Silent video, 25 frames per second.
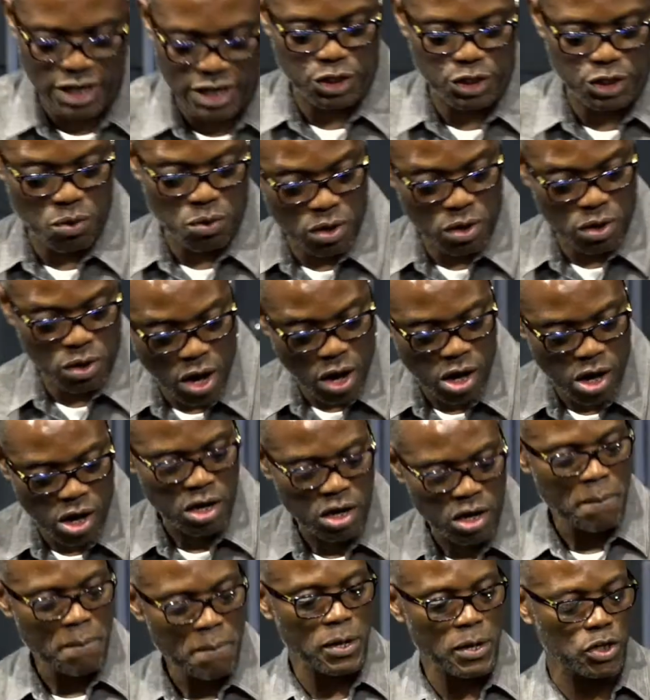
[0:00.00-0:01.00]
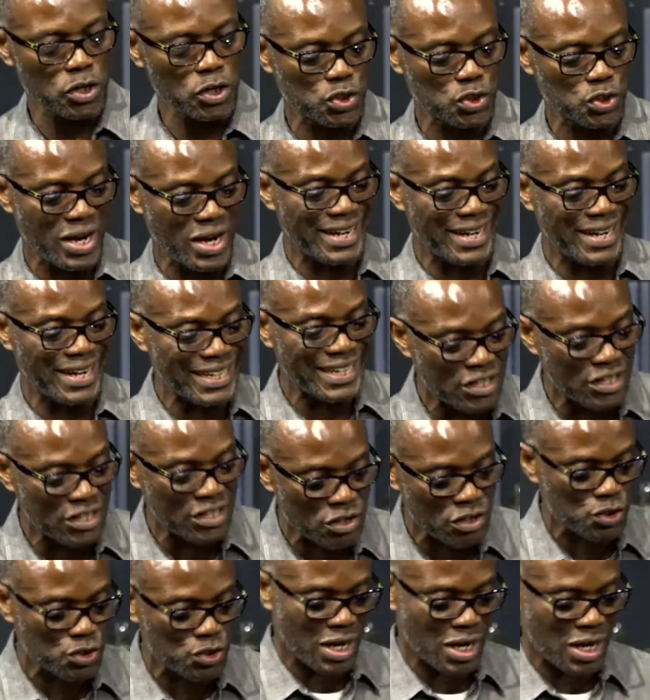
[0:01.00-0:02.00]
you, O God, because you are leading us,
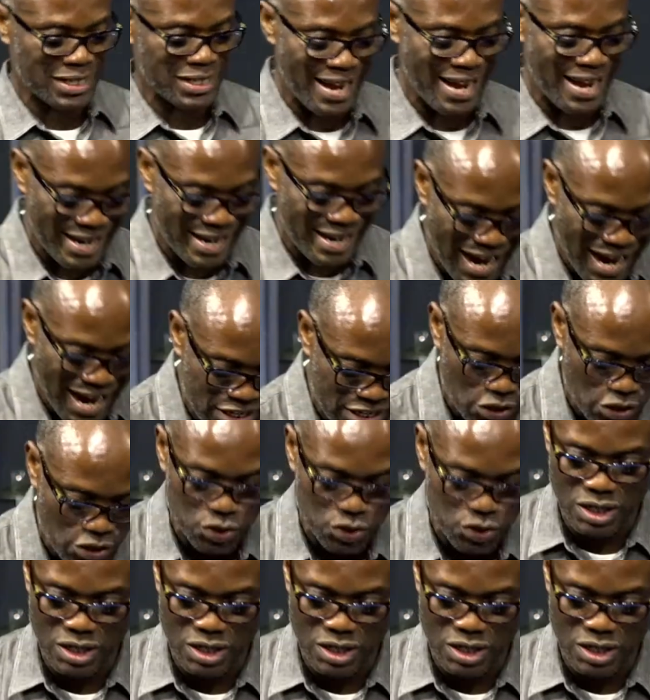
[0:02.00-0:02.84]
you are guiding us, you are